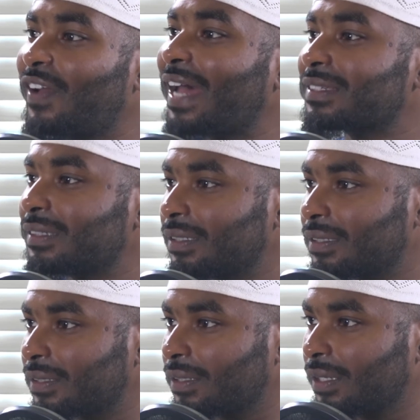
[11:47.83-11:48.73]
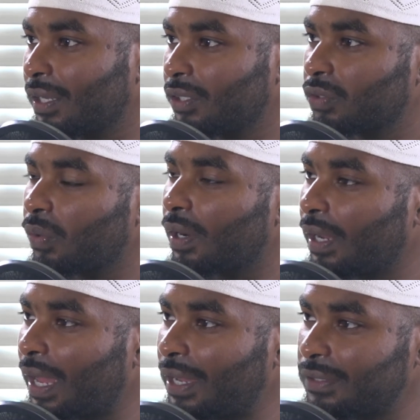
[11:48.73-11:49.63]
vastness to what
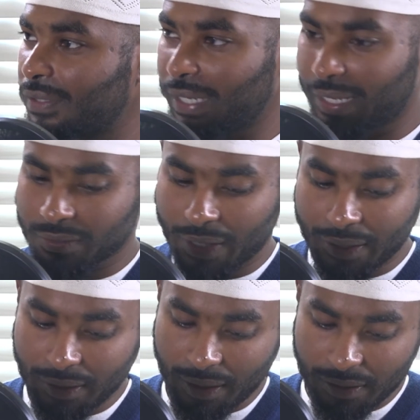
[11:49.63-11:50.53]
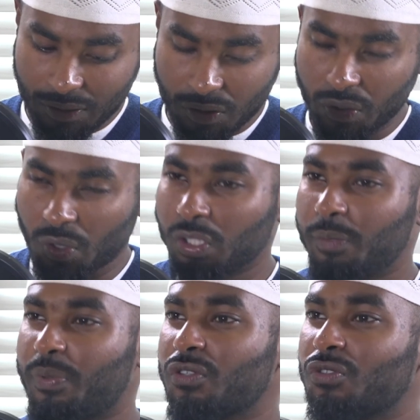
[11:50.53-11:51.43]
Allah Azza wa Jal has granted us, and so the
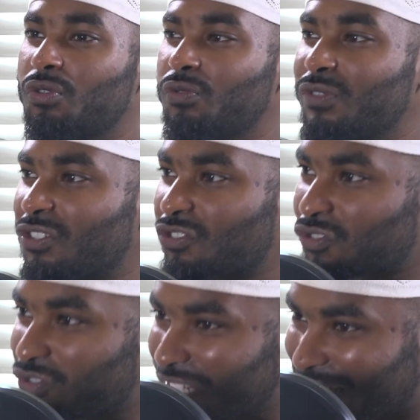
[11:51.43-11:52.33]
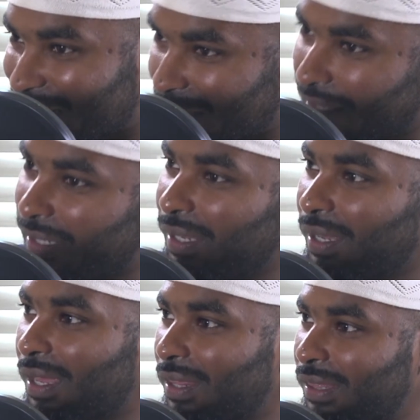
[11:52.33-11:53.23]
only person who restricts
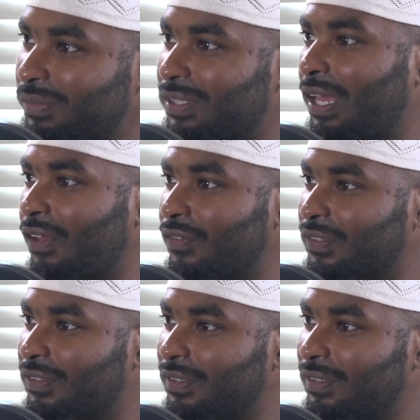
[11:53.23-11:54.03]
themselves,